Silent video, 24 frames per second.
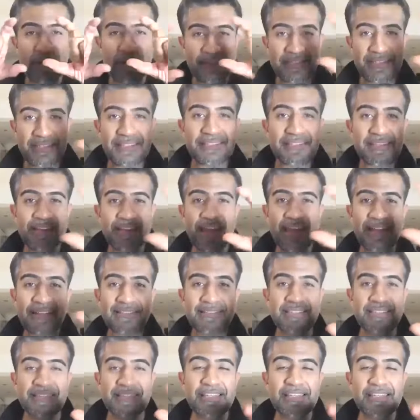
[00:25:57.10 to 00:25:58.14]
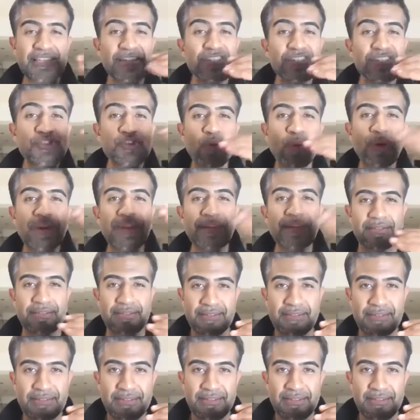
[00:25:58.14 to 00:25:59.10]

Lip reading: are disconnected, they're disjoined.